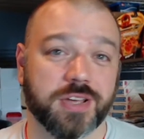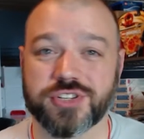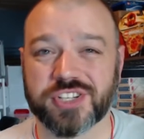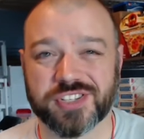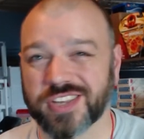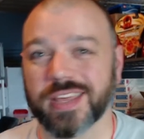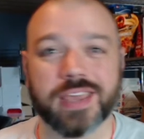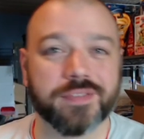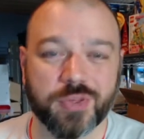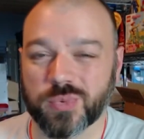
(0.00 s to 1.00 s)
just going to
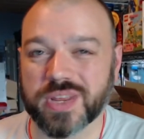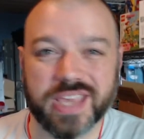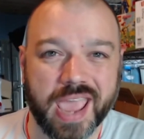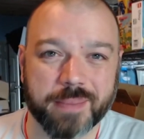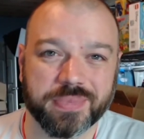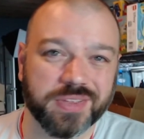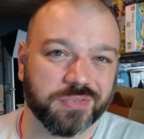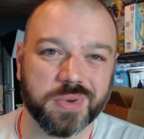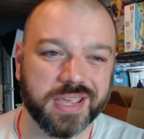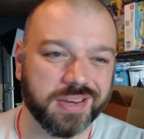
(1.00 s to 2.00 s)
give the recap this
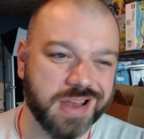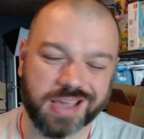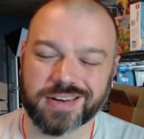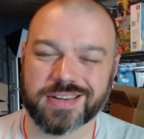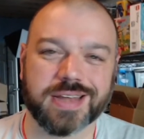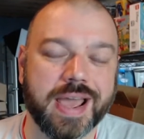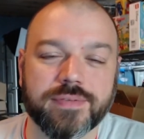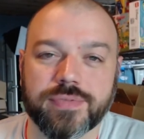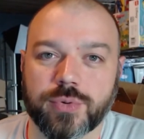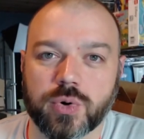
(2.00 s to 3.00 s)
week. Not going to dive
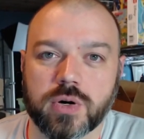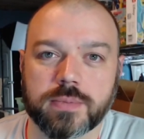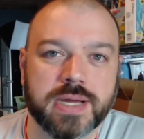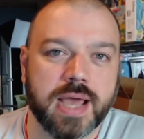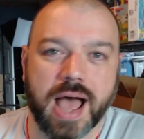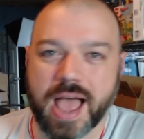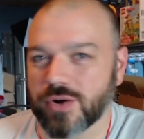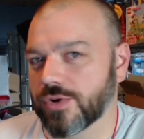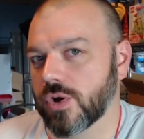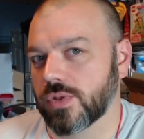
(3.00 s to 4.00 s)
through them. I
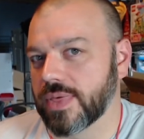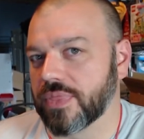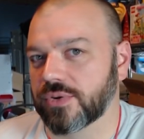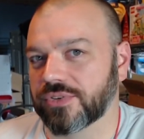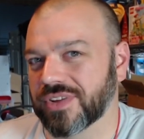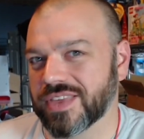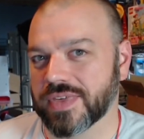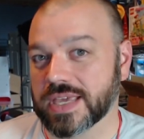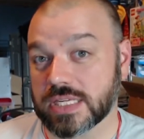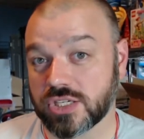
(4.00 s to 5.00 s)
don't know that there's
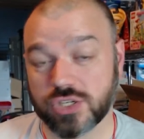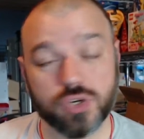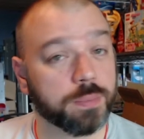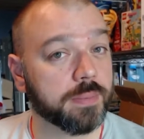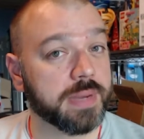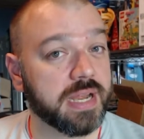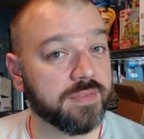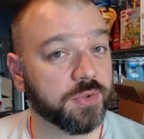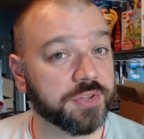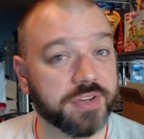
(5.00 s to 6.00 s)
anything super
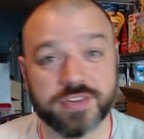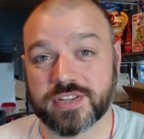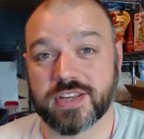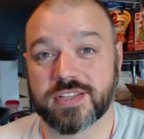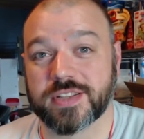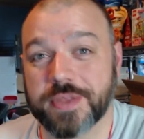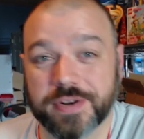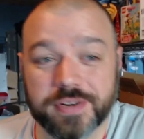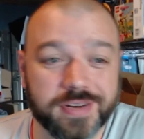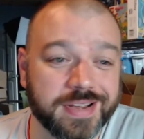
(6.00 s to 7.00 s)
meaningful to discuss in
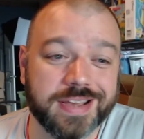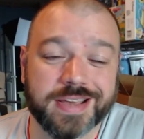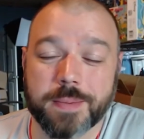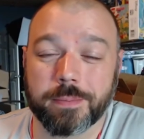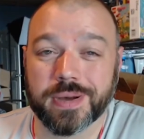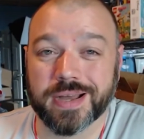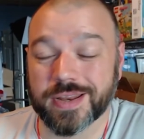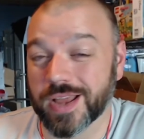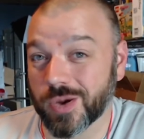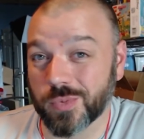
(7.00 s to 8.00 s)
there,
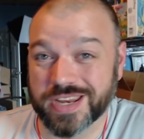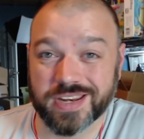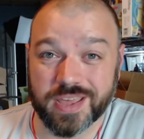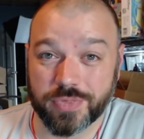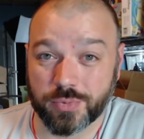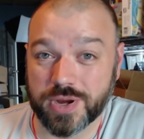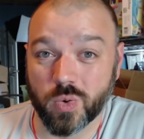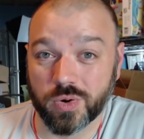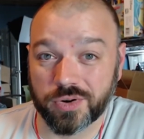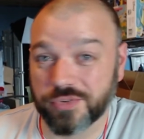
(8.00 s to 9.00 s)
but we did get 3
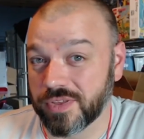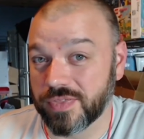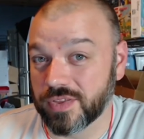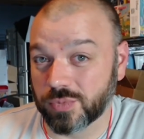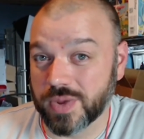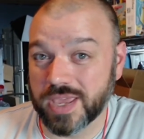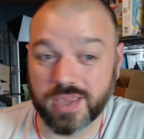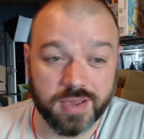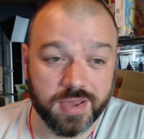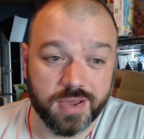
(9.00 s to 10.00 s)
orders in this week.
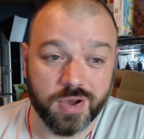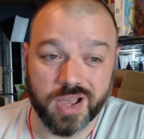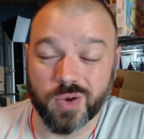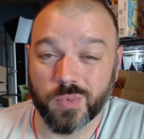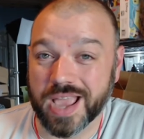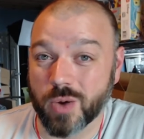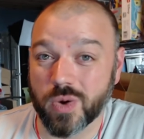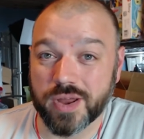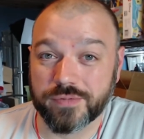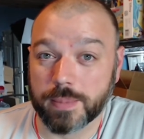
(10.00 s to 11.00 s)
We got
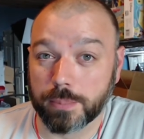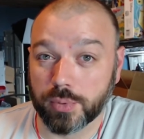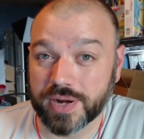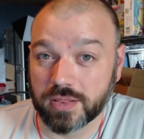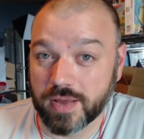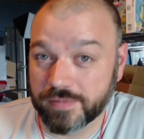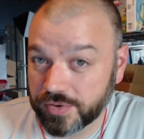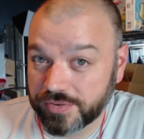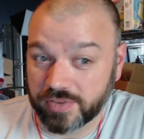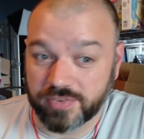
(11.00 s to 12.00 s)
one from Brick Lover
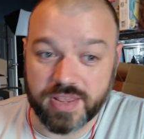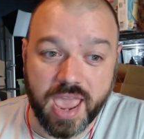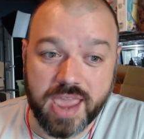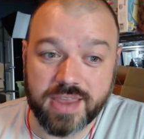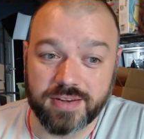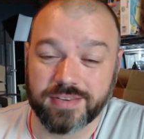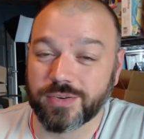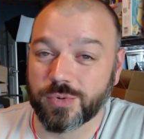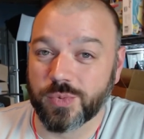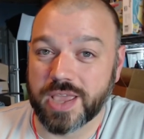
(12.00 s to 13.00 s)
68.
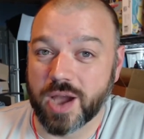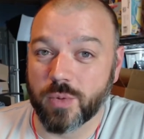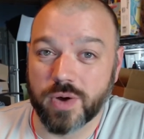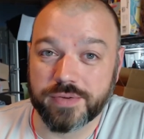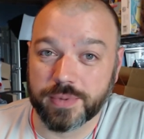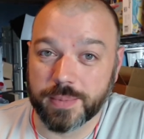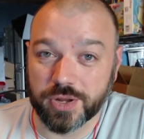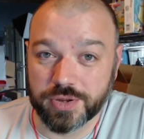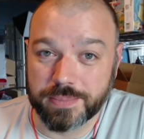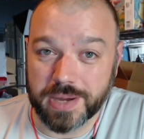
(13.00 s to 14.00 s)
We got one from our
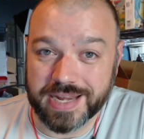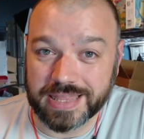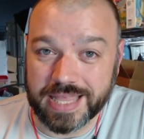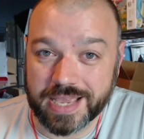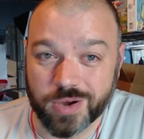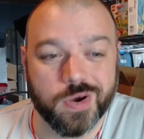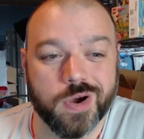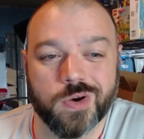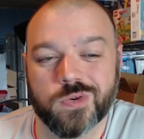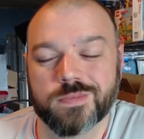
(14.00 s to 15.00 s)
good buddy Lego
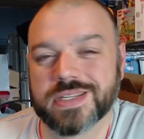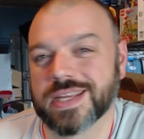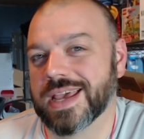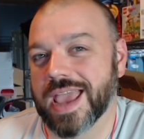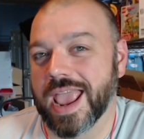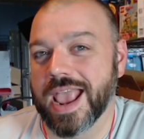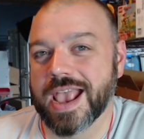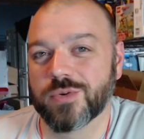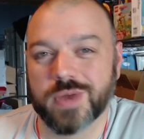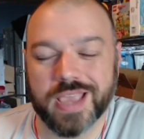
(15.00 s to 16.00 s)
Homes,
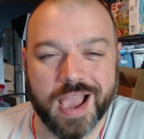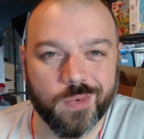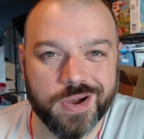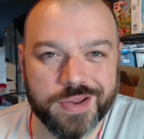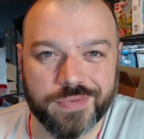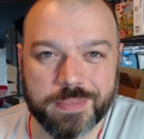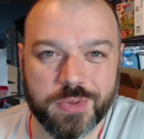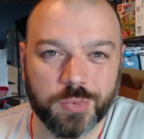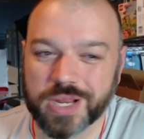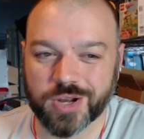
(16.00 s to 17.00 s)
and we got one from the
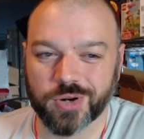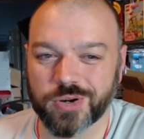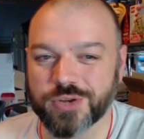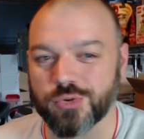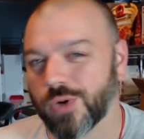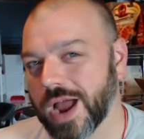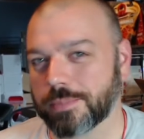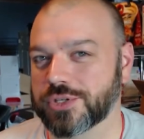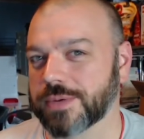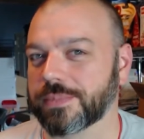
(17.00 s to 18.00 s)
reoccurring
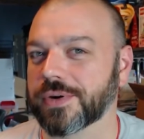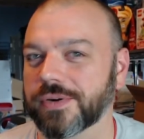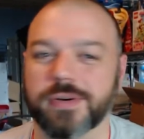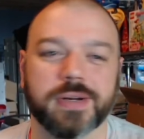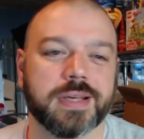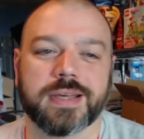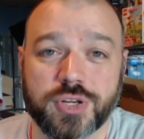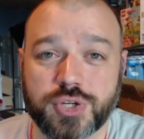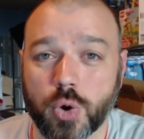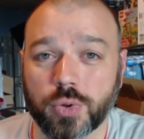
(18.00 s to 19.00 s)
dropshipper.
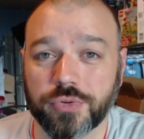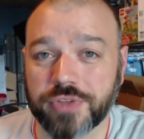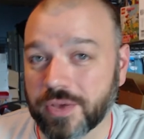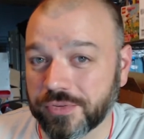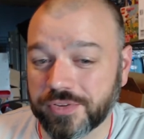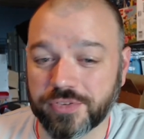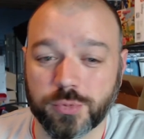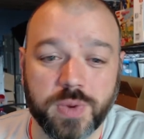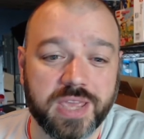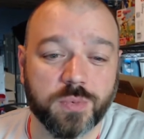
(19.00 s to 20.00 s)
Total sales this
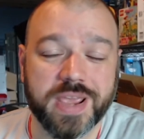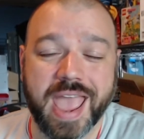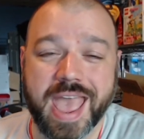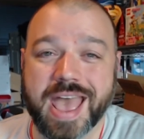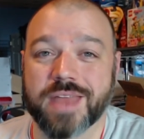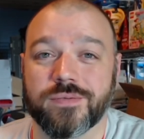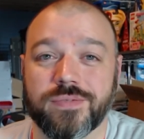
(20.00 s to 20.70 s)
week, we had